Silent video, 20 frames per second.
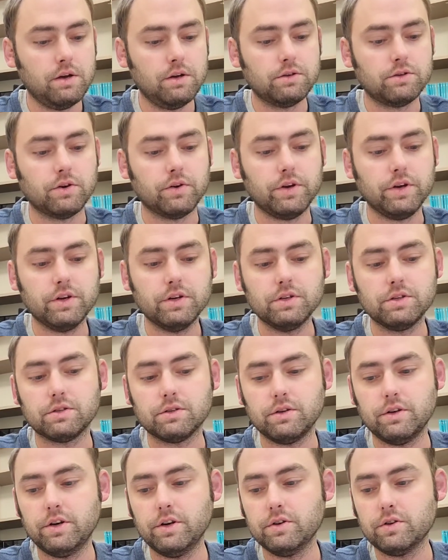So
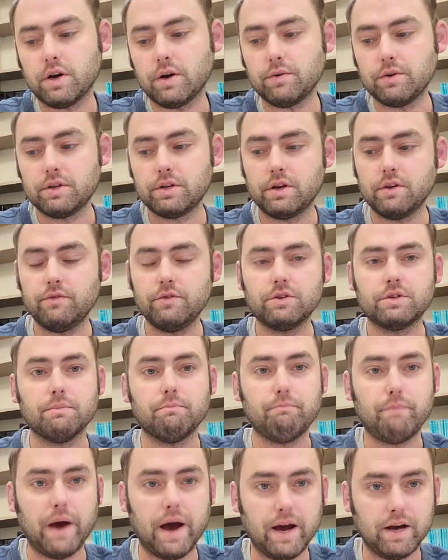here's I wanted to give you
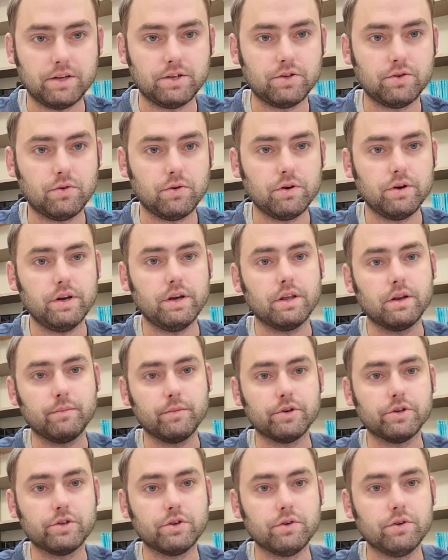some backstory, and then
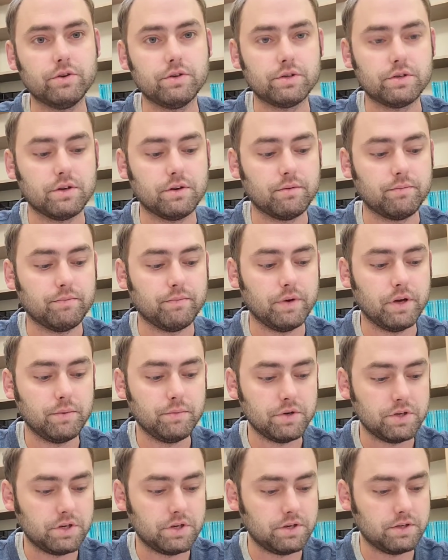I'm going to show you some
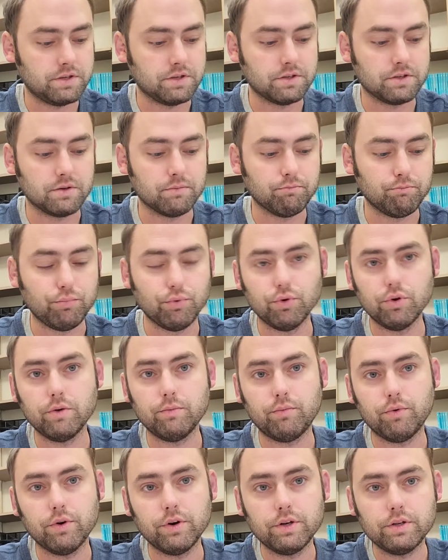images and some
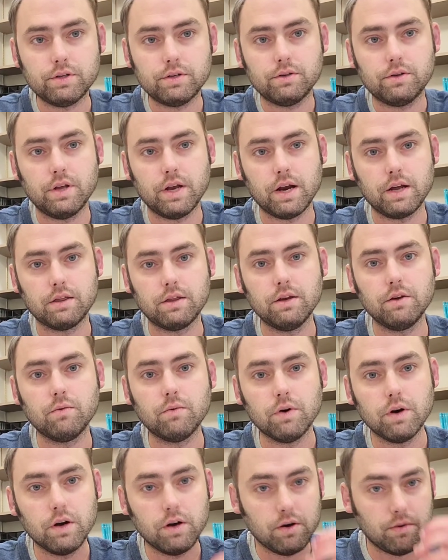bullet points that I think
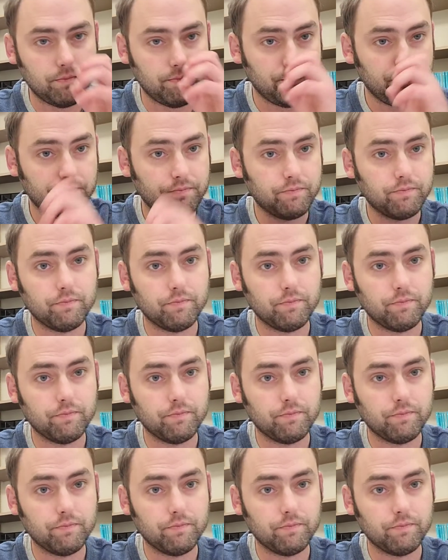will